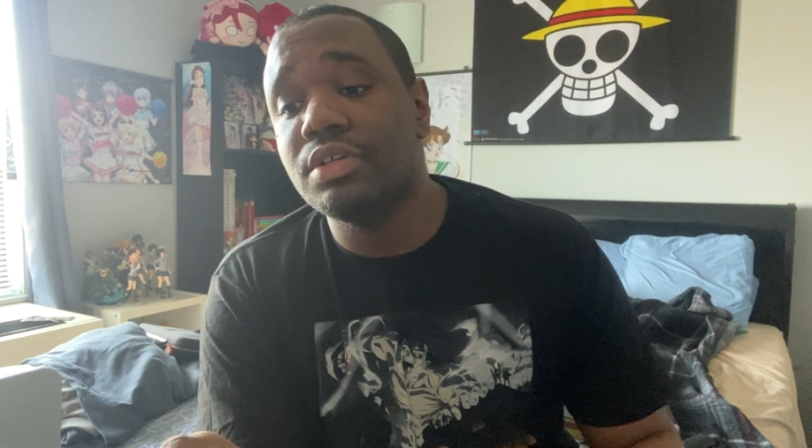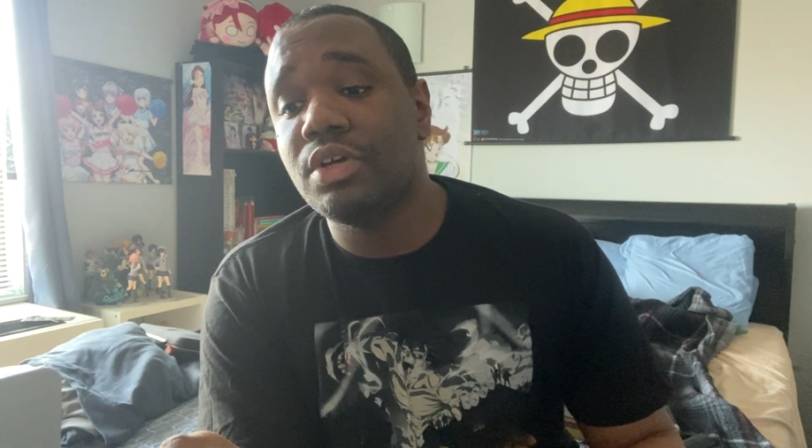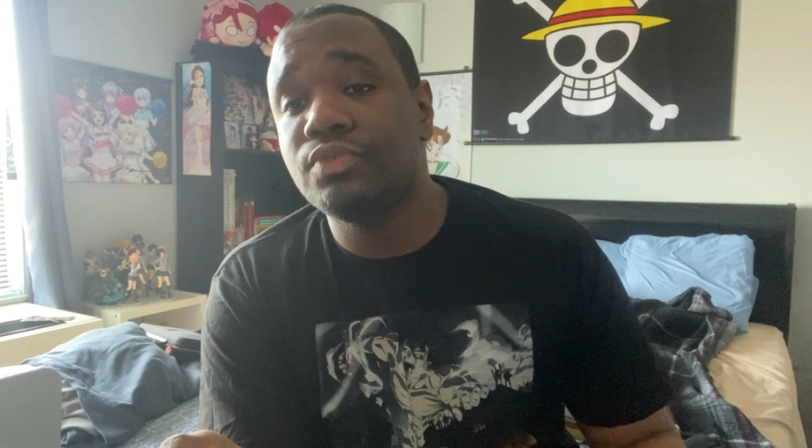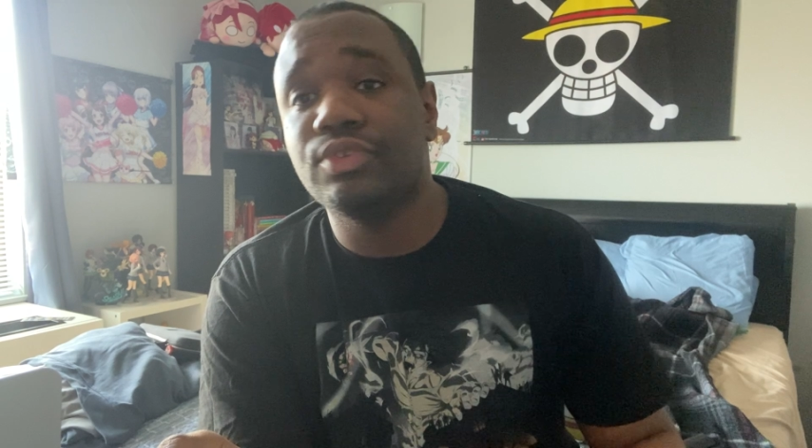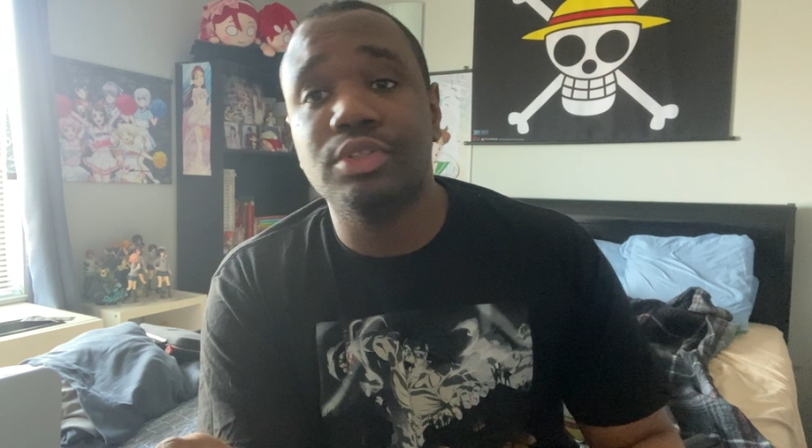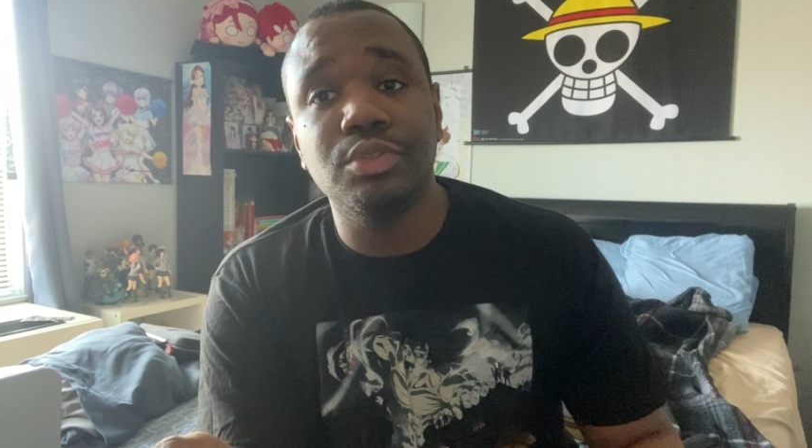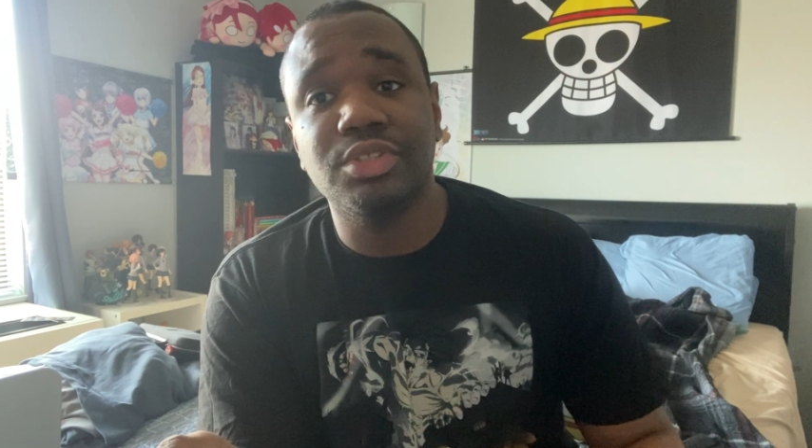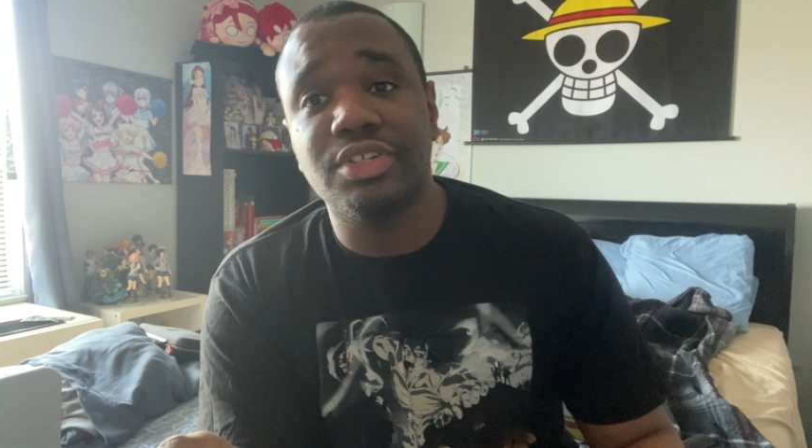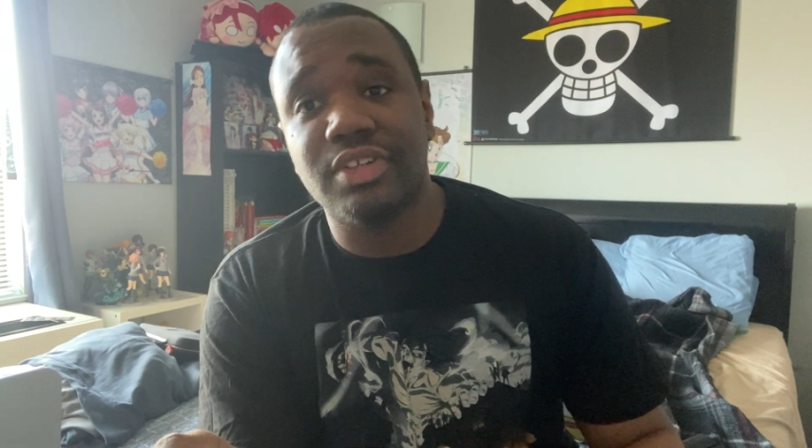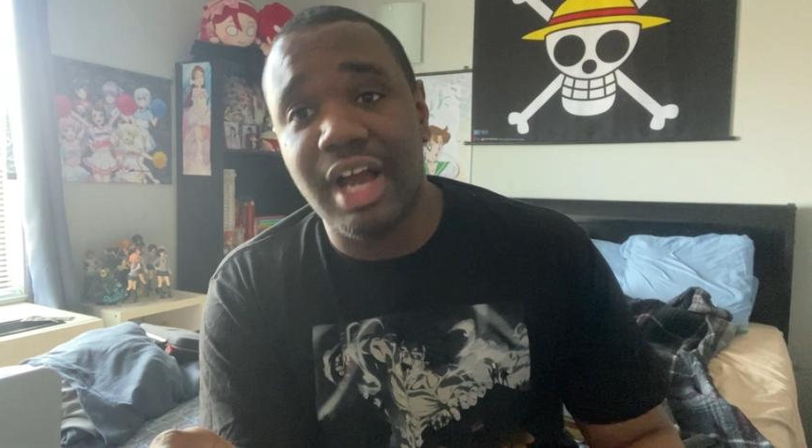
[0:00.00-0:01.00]
you know, for
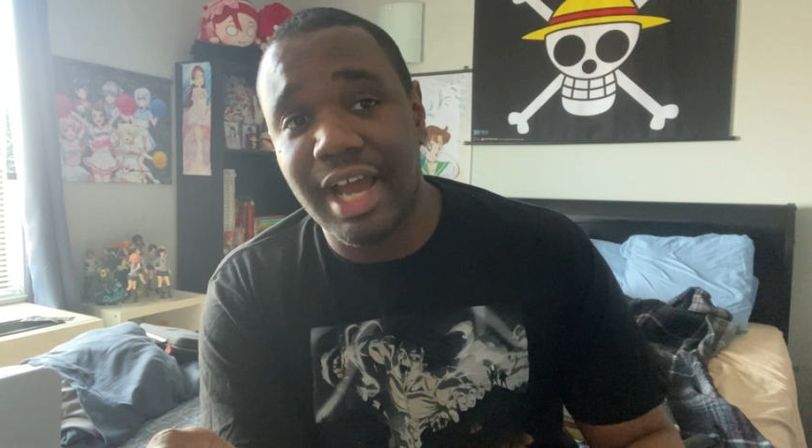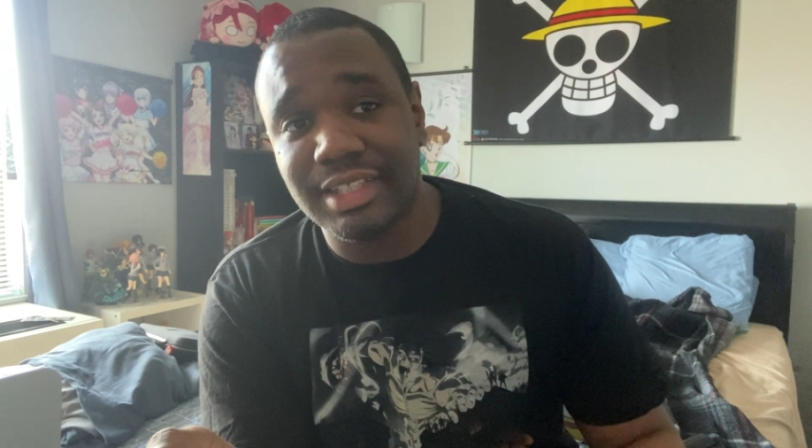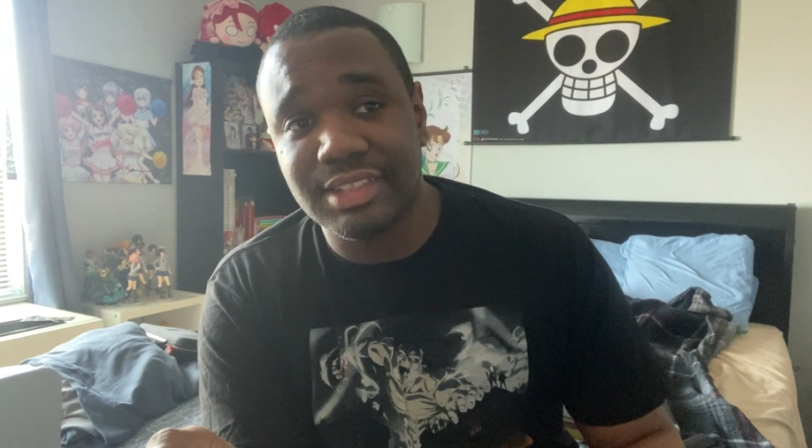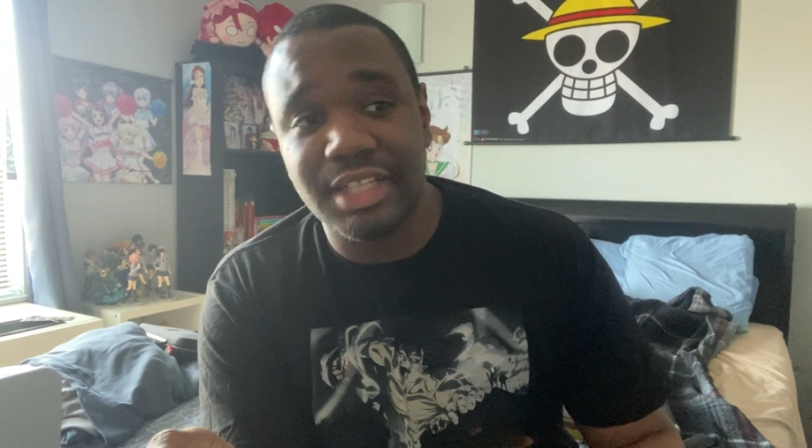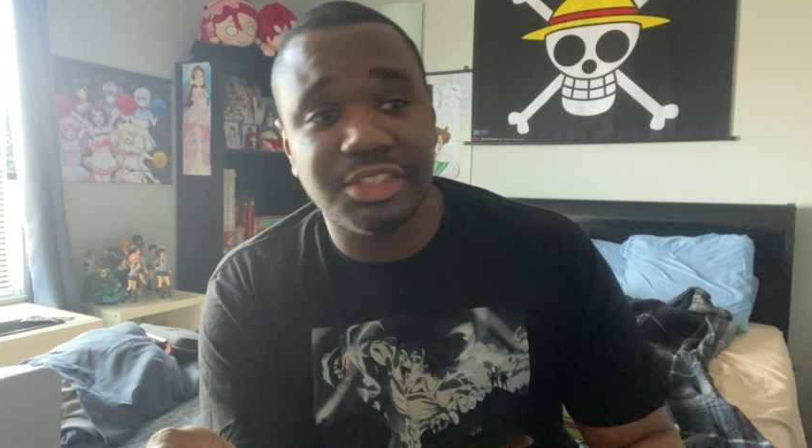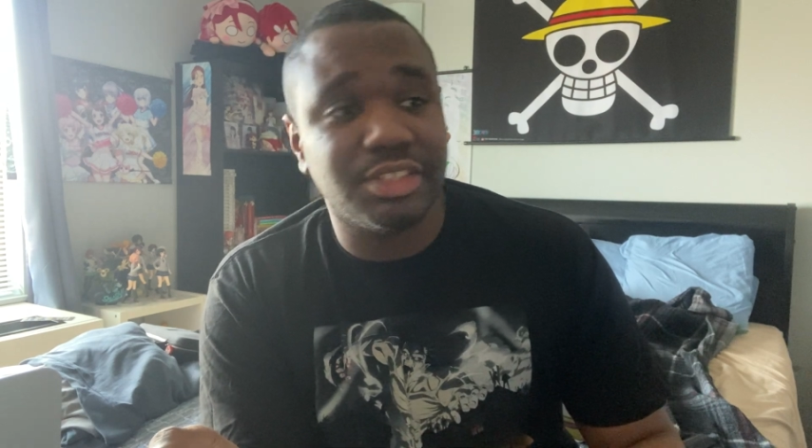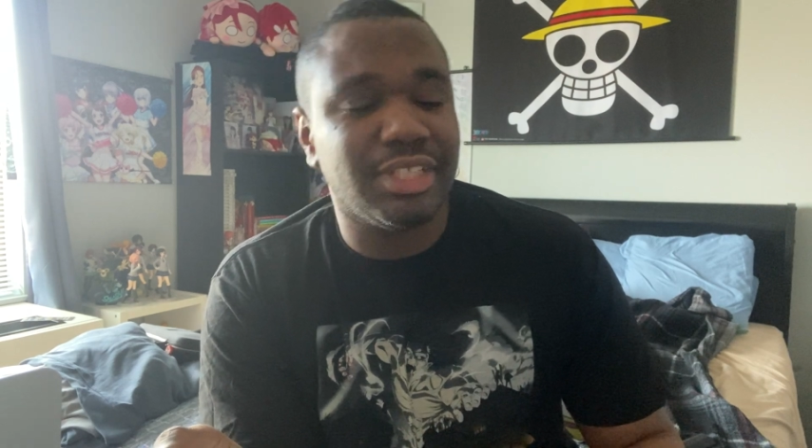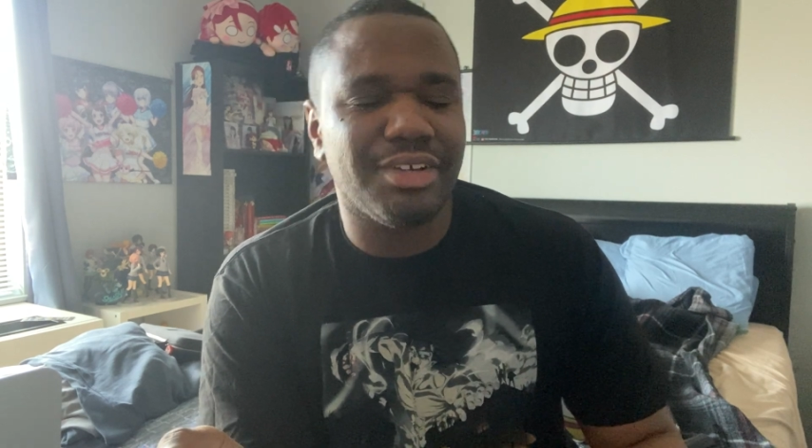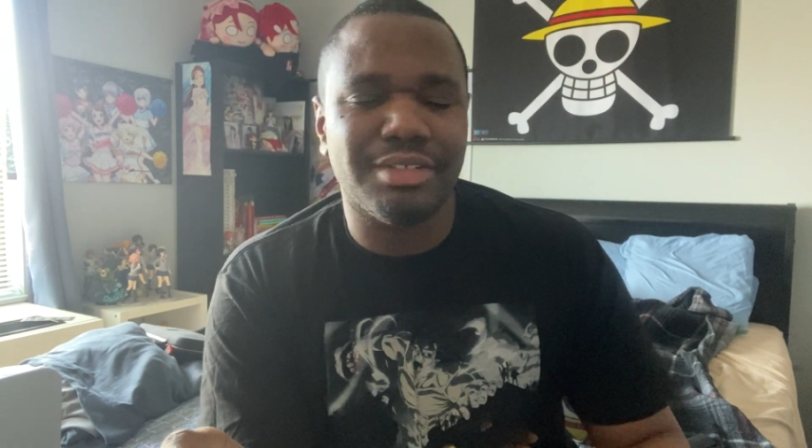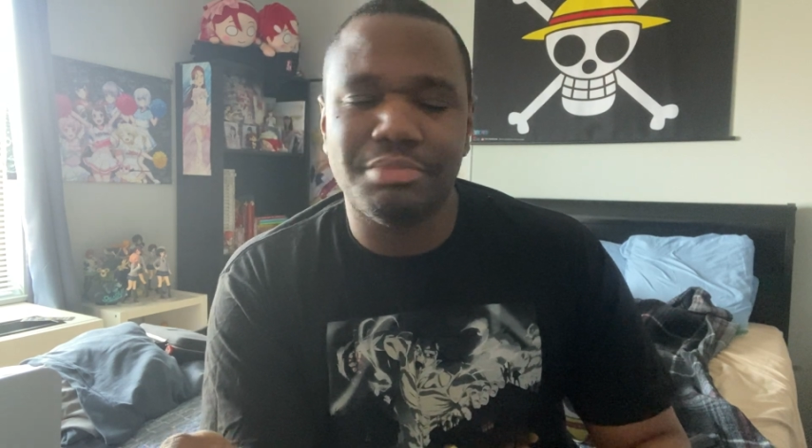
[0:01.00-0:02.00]
losing her eyesight, she's
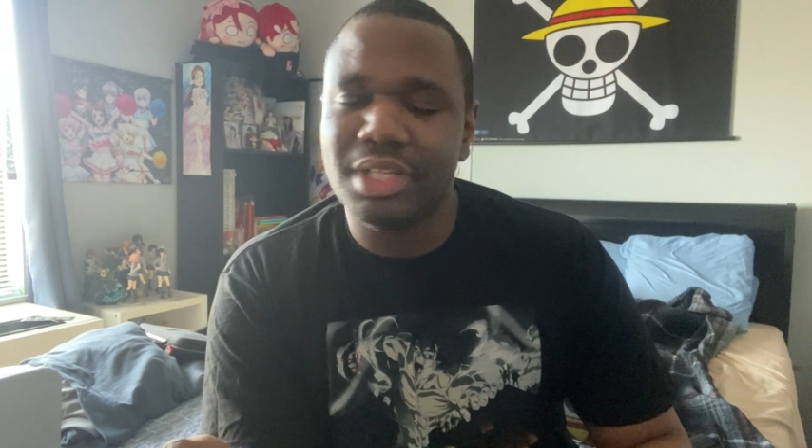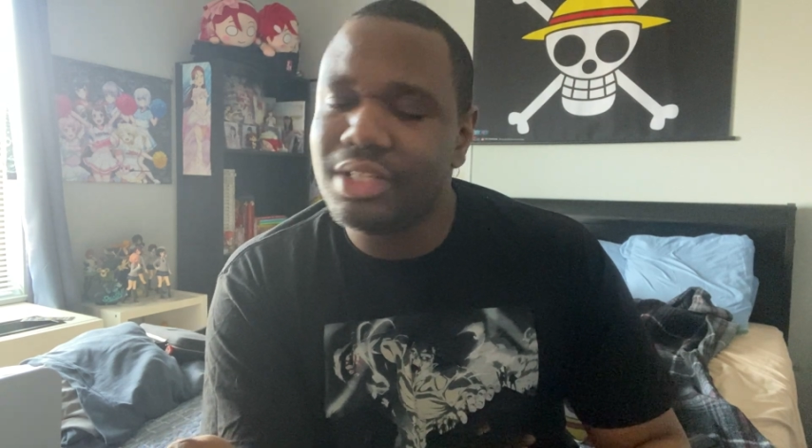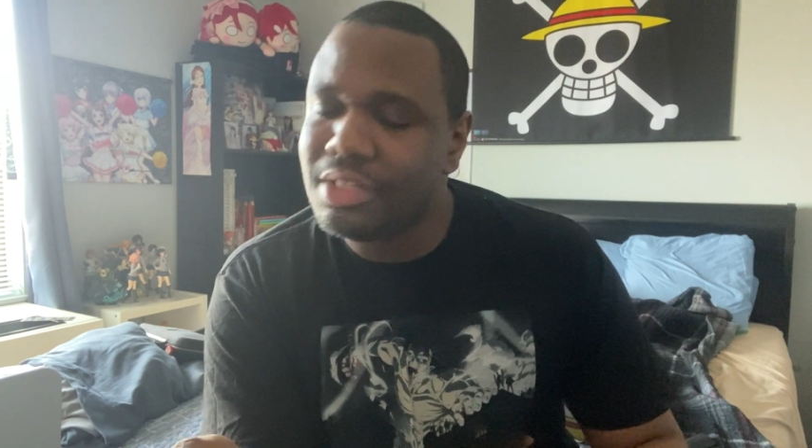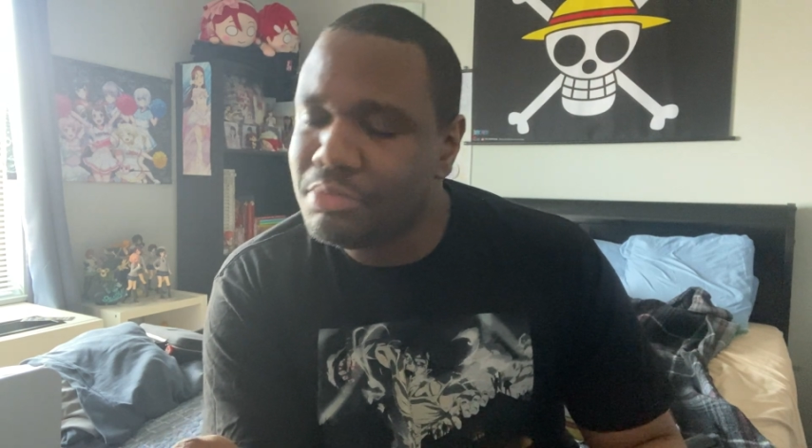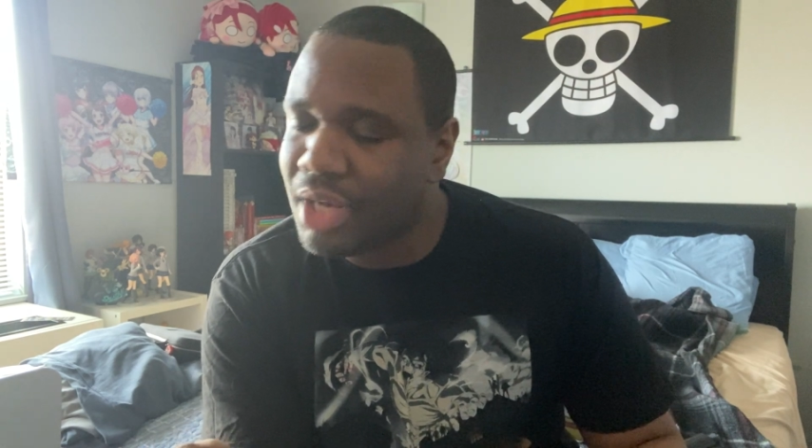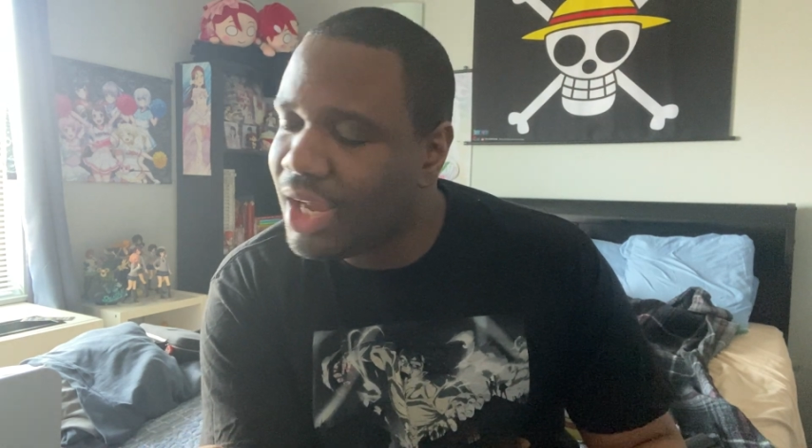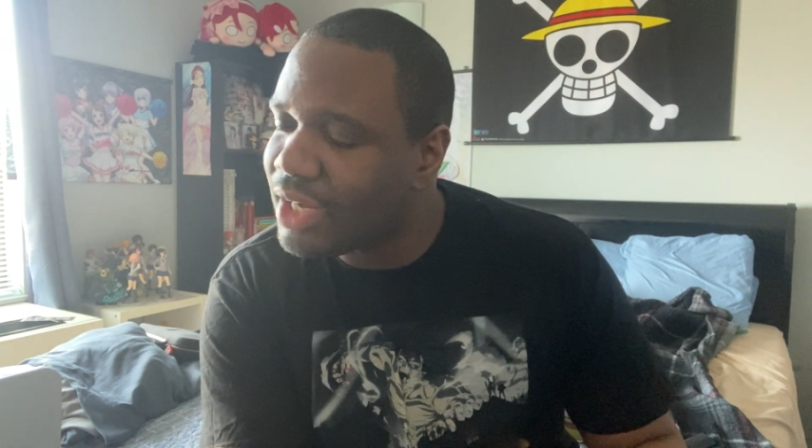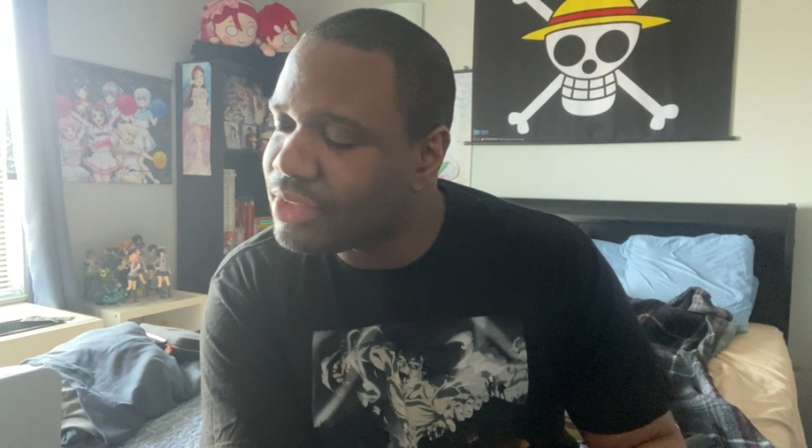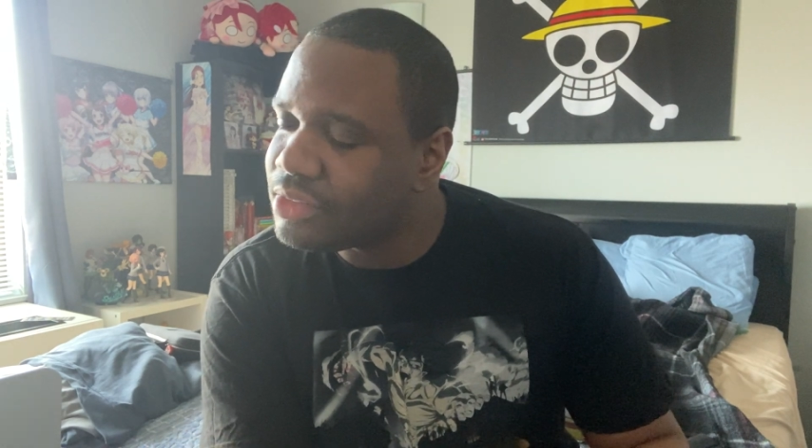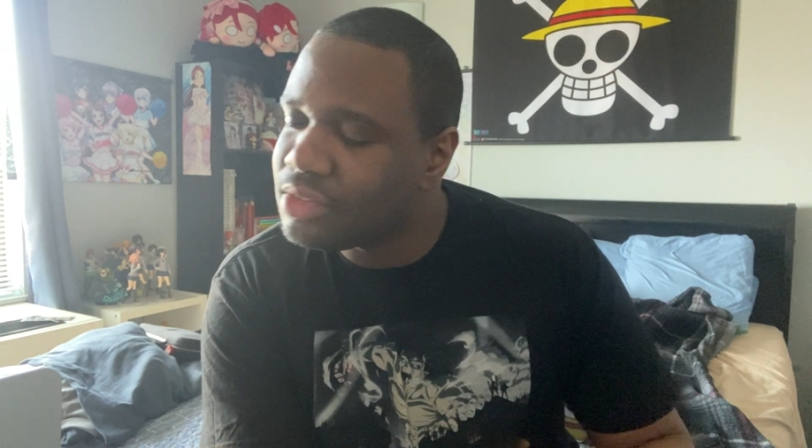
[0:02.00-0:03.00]
now completely
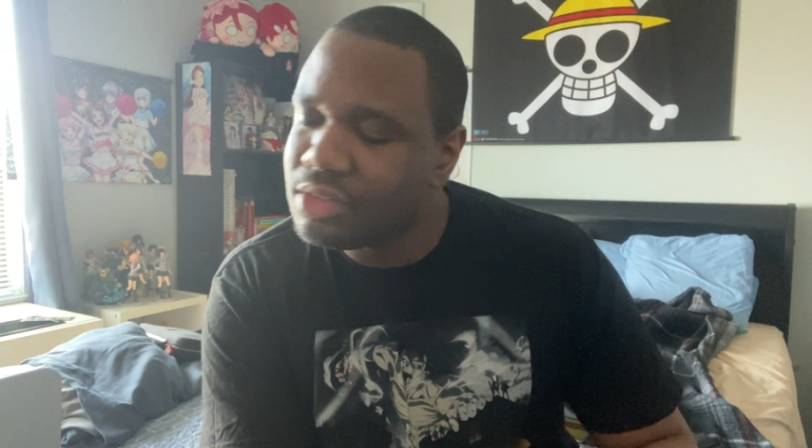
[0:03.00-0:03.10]
blind.